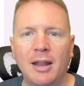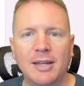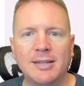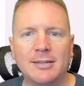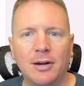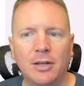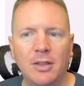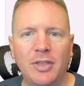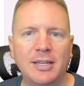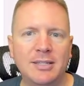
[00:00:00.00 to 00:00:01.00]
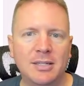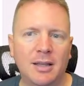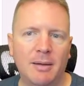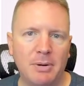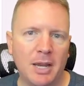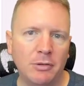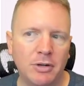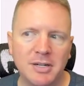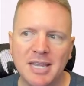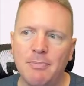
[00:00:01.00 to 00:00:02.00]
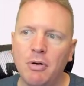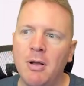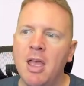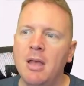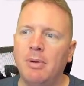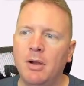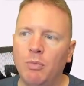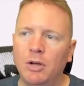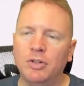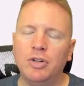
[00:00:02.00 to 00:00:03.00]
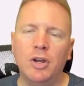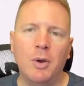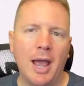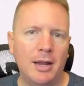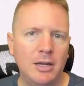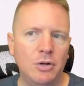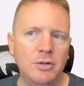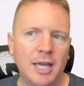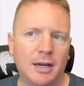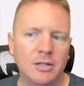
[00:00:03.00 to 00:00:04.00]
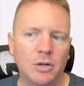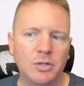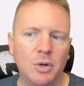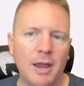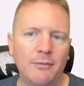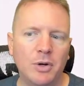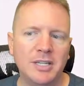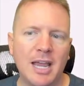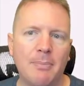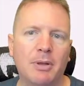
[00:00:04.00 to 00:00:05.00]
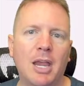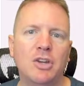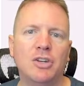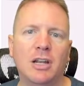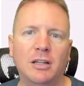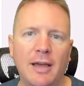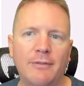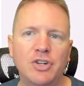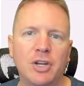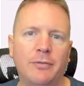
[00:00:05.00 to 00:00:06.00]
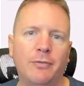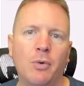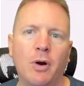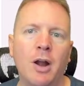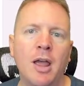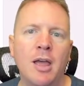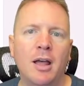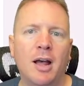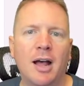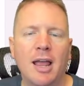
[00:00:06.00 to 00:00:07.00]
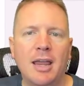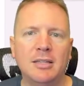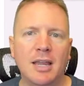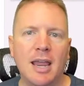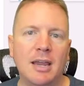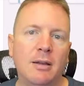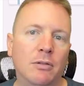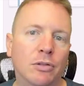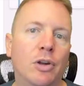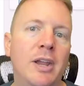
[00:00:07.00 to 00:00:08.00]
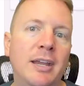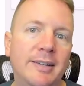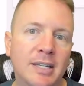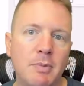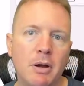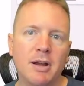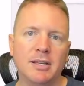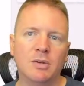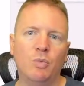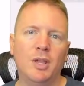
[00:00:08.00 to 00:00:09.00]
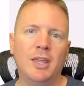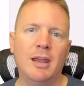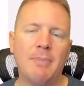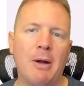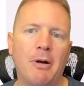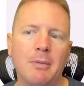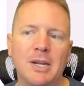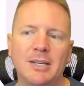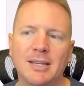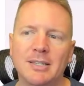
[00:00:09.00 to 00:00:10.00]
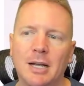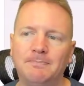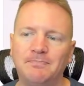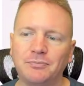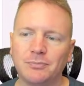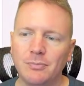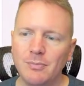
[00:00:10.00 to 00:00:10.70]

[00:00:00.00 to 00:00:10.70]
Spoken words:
not necessarily this particular example, but it will show you how to use that Contoso invoicing application and leverage it for a learning experience within Power Automate Desktop.